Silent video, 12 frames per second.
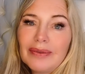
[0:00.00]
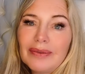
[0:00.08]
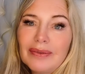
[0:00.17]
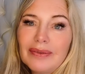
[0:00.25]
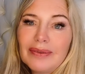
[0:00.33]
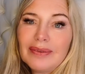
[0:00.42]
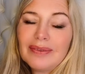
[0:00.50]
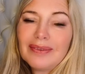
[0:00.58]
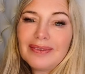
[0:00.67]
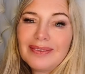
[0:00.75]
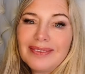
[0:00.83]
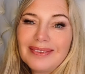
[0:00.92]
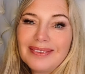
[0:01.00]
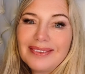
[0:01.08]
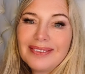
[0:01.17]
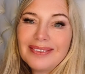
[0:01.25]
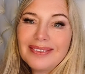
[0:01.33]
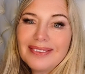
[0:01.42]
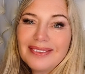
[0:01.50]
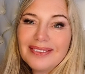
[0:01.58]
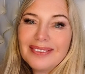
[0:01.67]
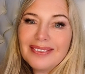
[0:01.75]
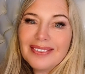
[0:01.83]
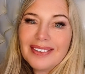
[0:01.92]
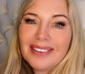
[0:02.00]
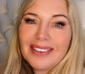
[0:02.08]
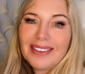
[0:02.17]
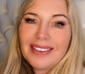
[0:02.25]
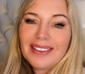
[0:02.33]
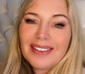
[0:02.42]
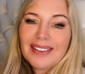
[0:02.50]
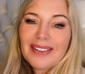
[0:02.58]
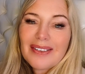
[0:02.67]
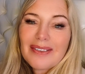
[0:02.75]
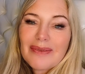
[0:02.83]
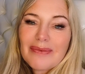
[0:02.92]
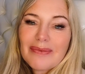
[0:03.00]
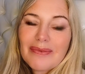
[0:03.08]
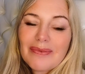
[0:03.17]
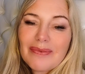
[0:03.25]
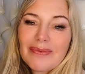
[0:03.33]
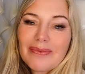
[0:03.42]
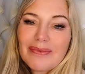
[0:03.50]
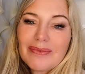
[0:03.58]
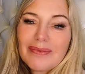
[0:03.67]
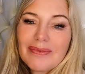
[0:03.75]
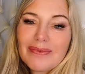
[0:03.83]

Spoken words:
[no speech]